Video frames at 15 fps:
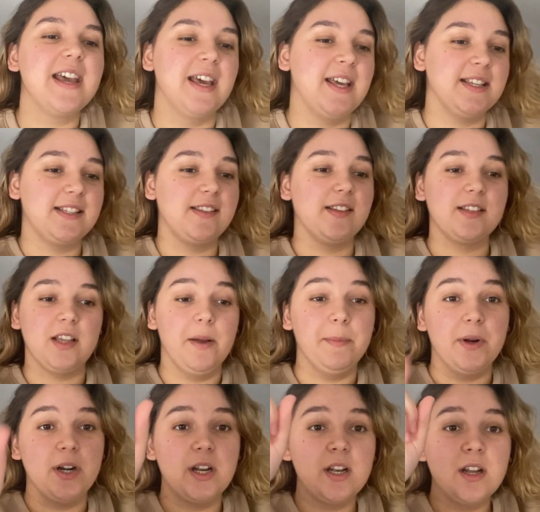it's
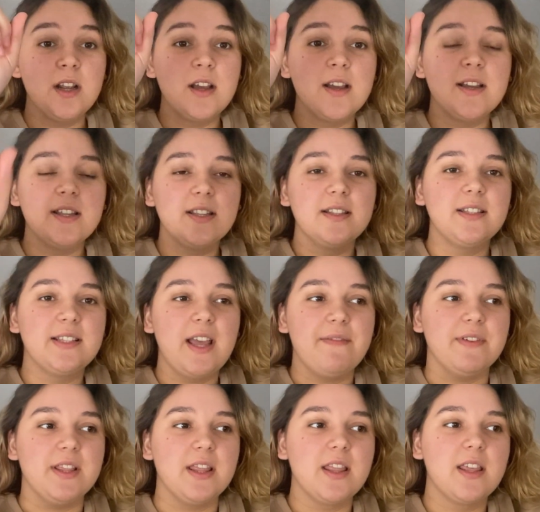December
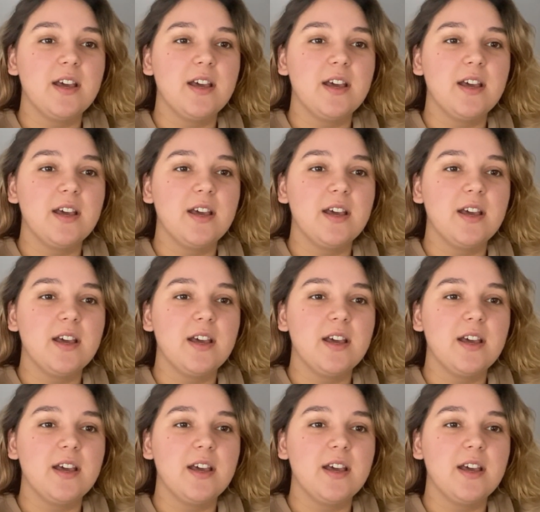7th.